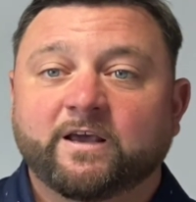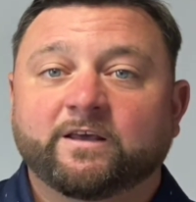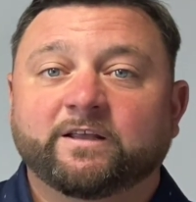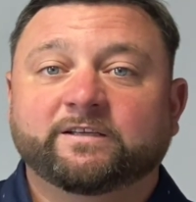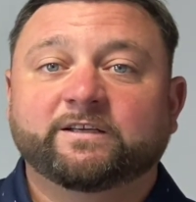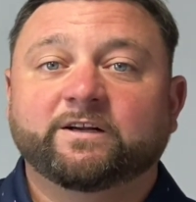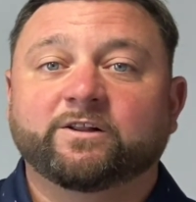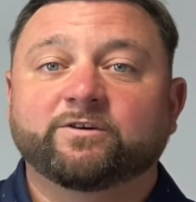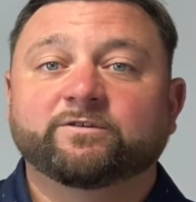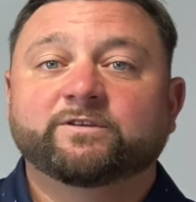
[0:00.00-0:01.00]
This
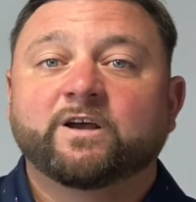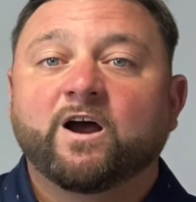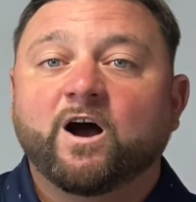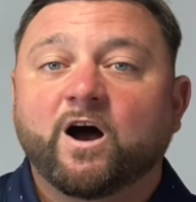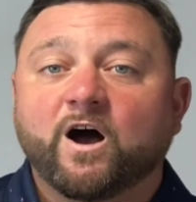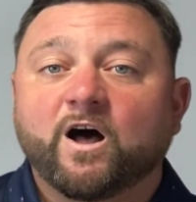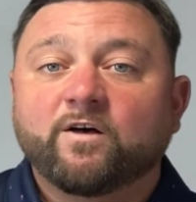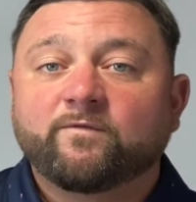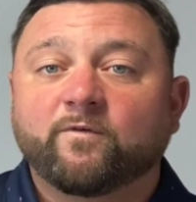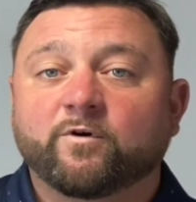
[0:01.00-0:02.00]
includes all
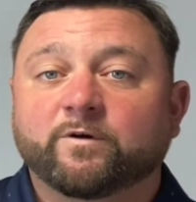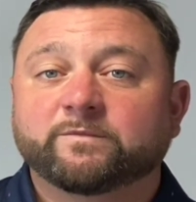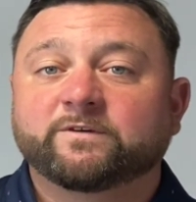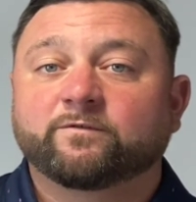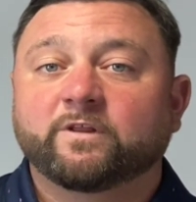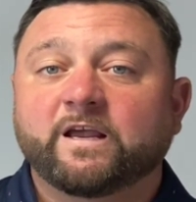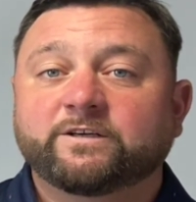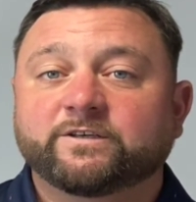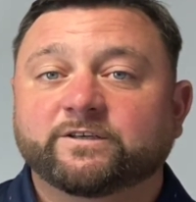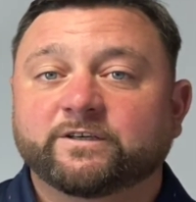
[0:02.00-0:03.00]
forms of
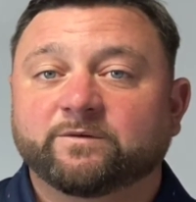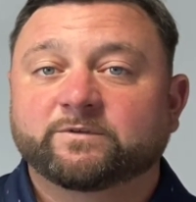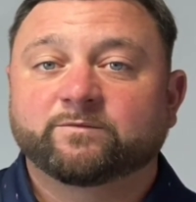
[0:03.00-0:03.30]
relationships,